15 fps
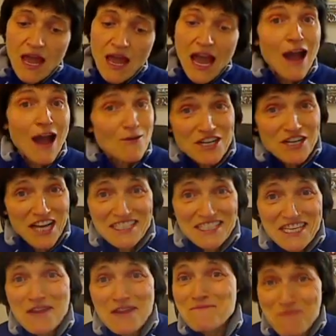How can I
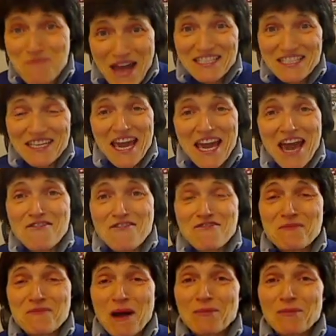take better care of
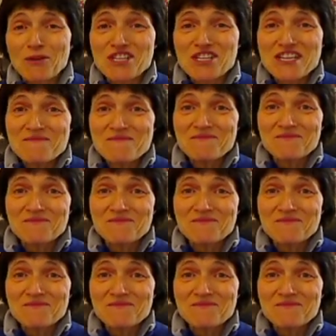my body?